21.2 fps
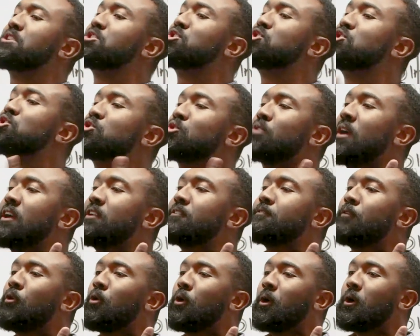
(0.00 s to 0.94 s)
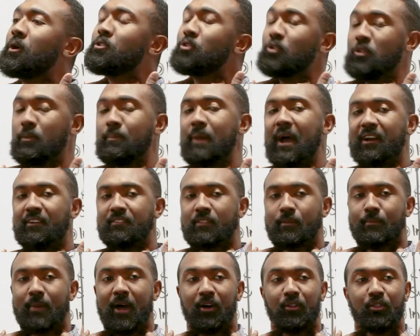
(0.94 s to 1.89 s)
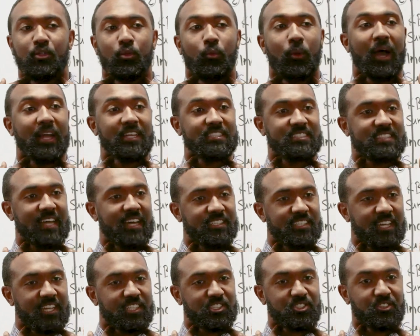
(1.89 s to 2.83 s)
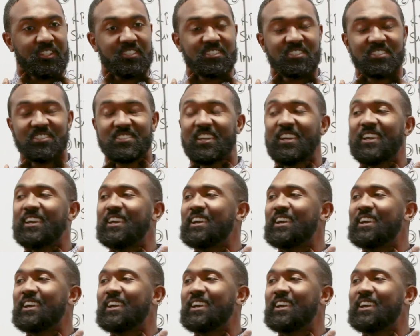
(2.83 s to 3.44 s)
straight through the back of the mouth. Why is that dangerous?